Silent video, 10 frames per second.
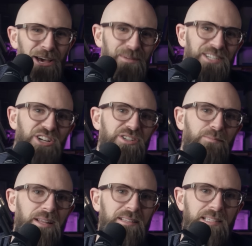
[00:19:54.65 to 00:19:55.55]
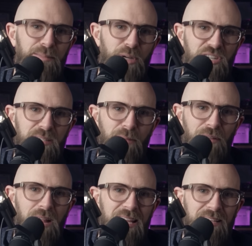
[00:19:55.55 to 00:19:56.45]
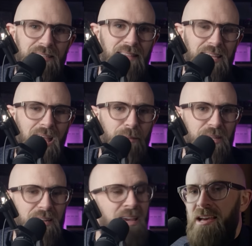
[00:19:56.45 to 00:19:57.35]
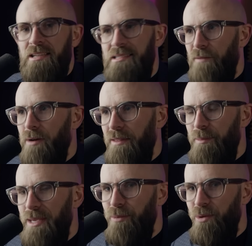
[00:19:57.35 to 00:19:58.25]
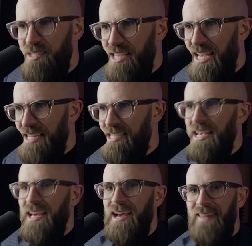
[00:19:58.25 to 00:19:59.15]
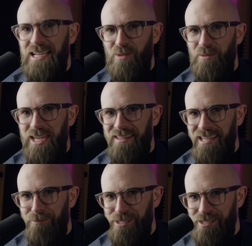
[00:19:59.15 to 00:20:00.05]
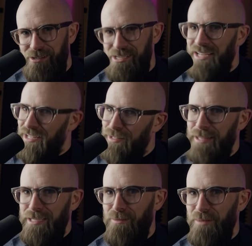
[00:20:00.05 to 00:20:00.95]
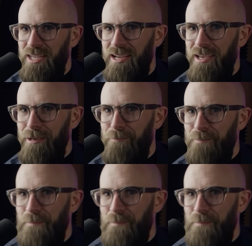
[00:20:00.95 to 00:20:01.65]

But judging by the suspicious smell that lingered in the cabin, several other people did. And that's where we end the episode. Thanks for being here.